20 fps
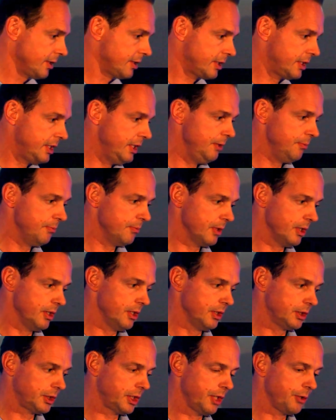a steam
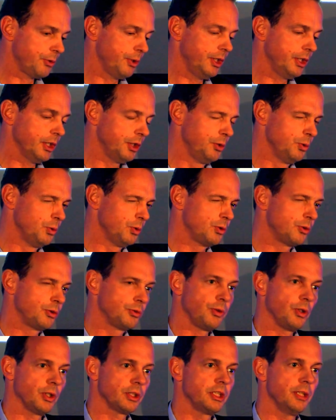generator used,
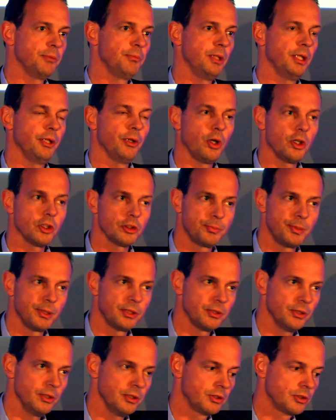for example, in
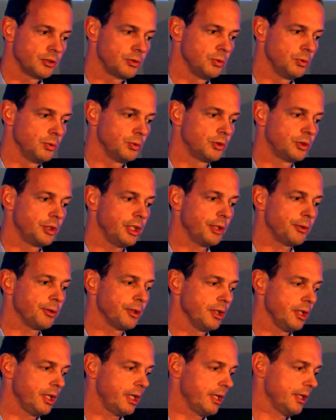hospitals to
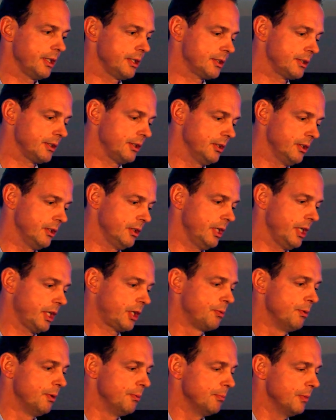sterilize
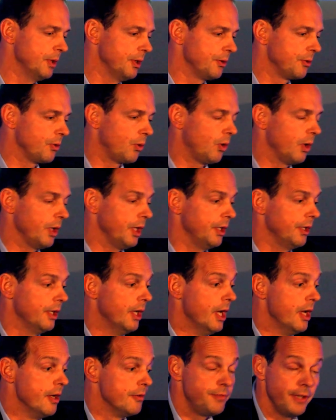equipment, or in
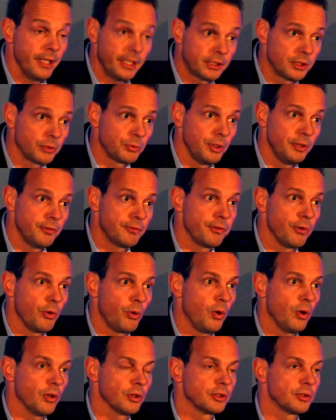factory
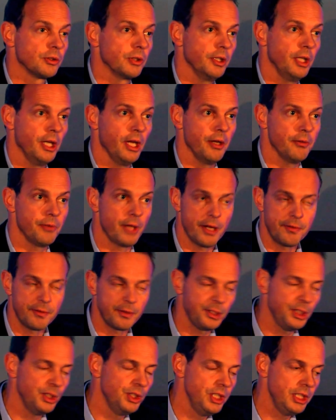floors. Wherever
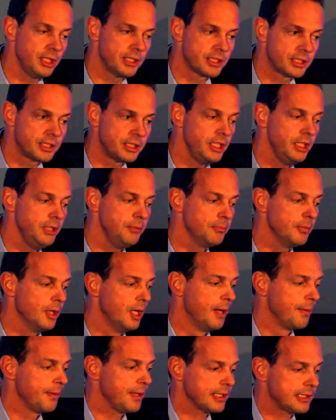you need steam,
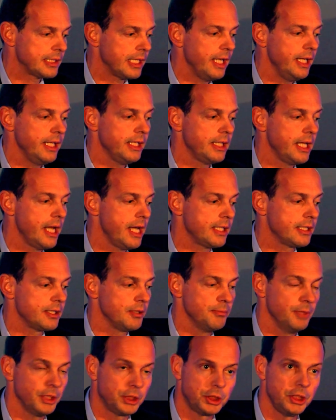they're selling that
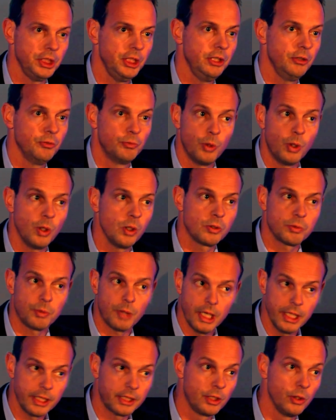machine
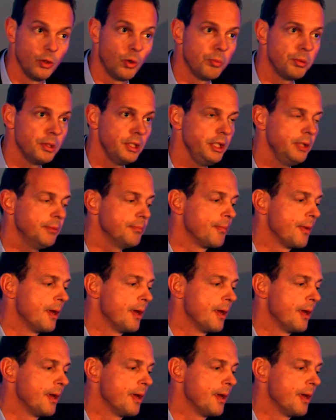worldwide, globally.